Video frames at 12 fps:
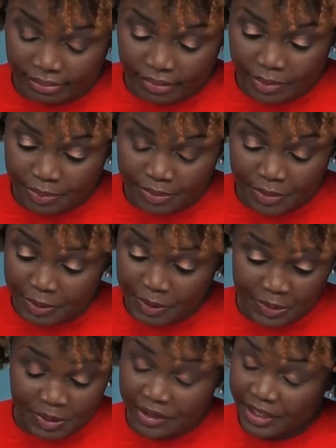The
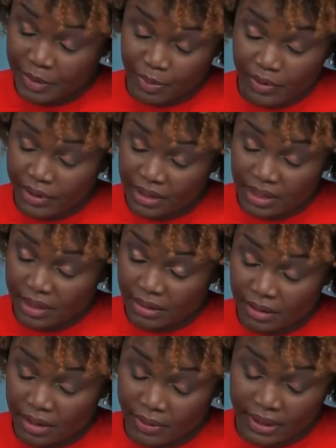Speaker has spoken
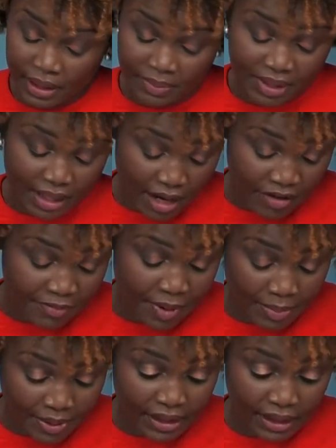to it himself
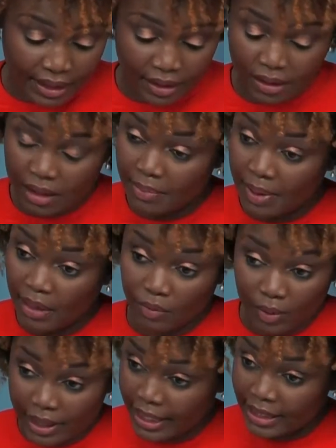publicly about
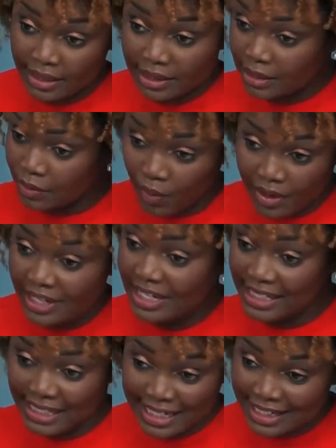where he
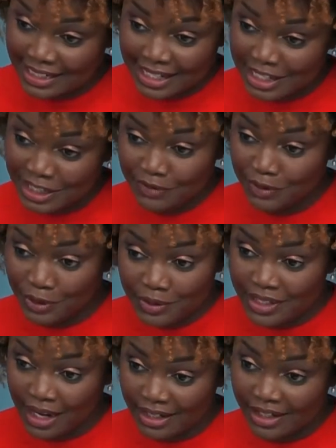sees his views
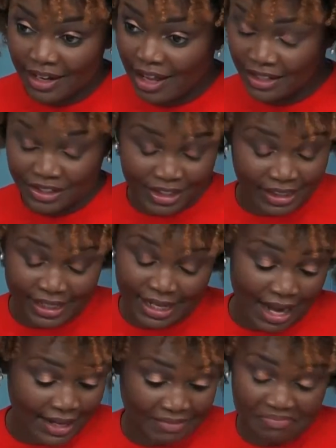ideologically.
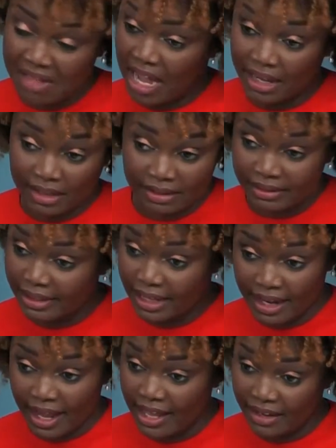I'm not going to get
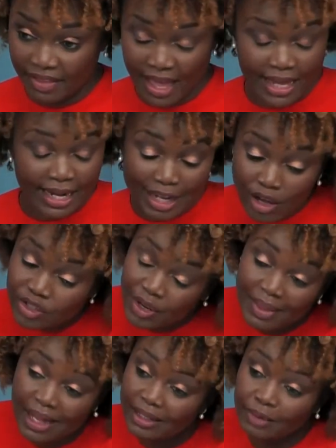ahead of that. And also, I'm
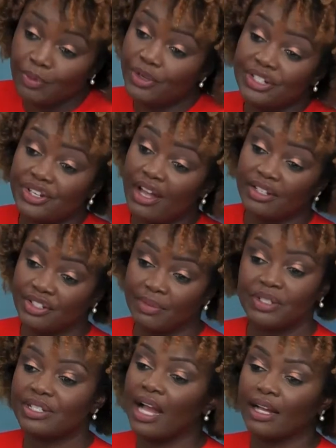not going to prejudge. I'm
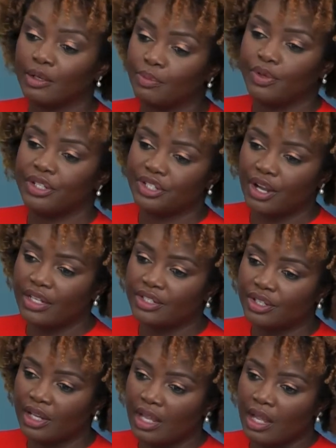just not going to
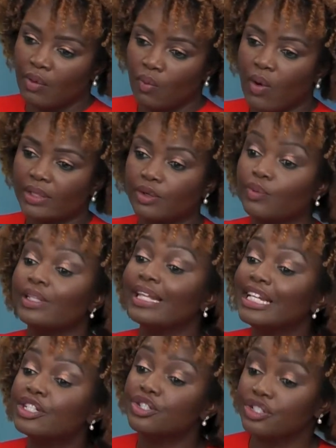prejudge what the
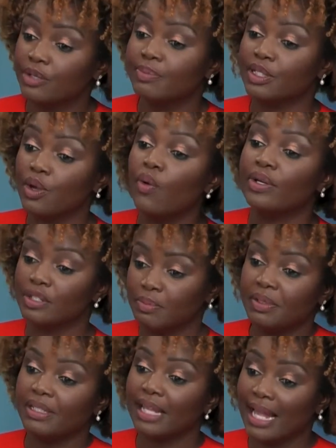relationship is going to
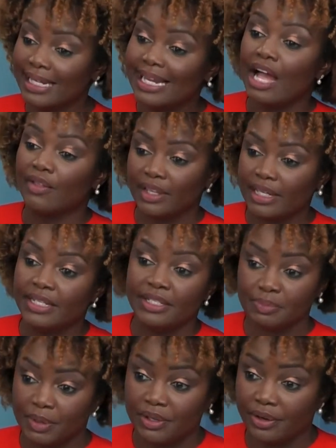be like now that he's
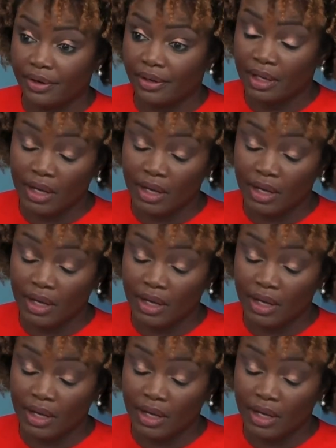Speaker.